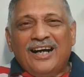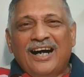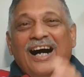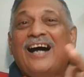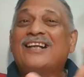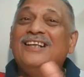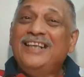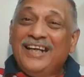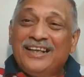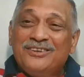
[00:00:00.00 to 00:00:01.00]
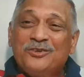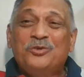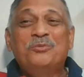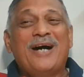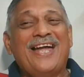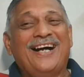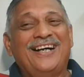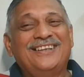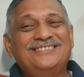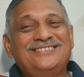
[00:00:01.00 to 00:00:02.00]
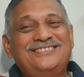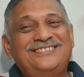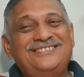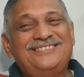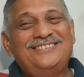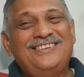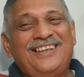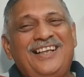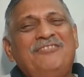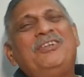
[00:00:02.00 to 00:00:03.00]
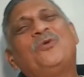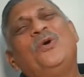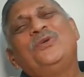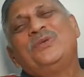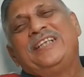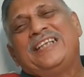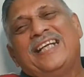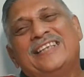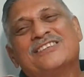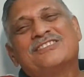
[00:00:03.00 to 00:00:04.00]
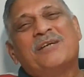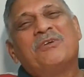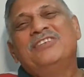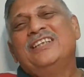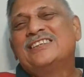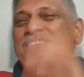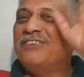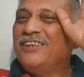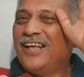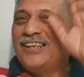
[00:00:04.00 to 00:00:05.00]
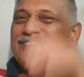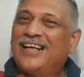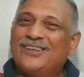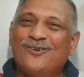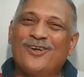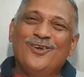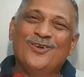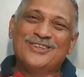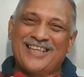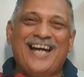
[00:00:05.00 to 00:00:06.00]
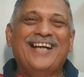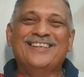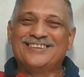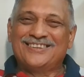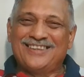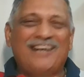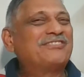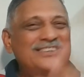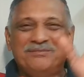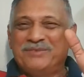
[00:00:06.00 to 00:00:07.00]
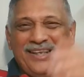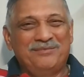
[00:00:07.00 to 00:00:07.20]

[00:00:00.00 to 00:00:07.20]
are linked to Maya. We'll go into details of some of this when I start talking on science after some time.